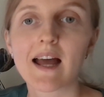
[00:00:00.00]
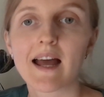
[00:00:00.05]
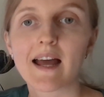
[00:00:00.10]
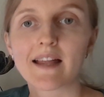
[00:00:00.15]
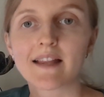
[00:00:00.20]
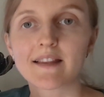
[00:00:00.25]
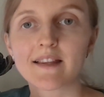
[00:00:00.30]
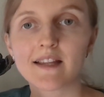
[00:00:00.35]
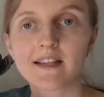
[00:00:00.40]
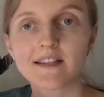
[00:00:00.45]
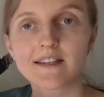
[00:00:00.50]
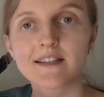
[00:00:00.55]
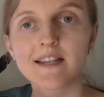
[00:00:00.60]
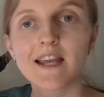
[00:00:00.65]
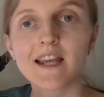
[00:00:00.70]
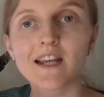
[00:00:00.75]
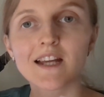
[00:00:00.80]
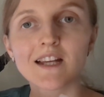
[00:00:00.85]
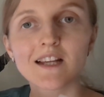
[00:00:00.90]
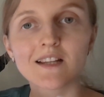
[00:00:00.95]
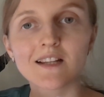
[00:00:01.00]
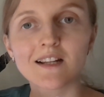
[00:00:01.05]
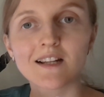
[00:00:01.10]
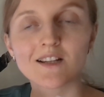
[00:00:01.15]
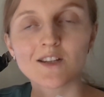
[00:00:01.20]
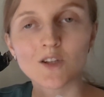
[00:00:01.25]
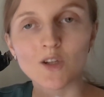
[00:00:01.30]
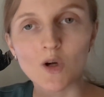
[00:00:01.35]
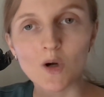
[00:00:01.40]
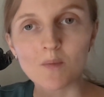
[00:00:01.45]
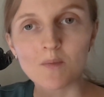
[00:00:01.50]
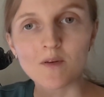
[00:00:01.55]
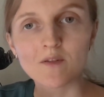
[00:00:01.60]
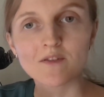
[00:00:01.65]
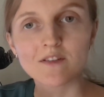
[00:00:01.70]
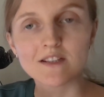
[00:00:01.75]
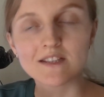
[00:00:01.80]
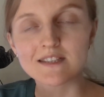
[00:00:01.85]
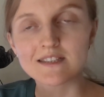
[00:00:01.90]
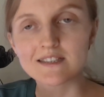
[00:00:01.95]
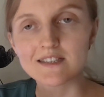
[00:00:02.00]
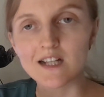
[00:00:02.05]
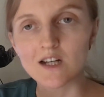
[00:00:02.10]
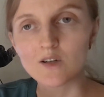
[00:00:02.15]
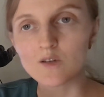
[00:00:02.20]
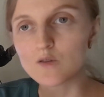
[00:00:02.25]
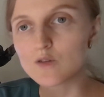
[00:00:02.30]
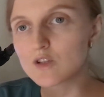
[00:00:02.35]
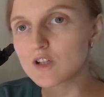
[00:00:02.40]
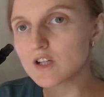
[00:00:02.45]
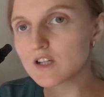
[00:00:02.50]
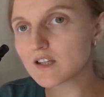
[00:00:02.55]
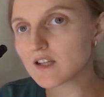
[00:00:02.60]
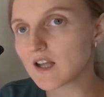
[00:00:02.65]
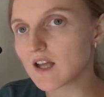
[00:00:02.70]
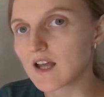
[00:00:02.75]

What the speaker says: and then take a drop of this solution,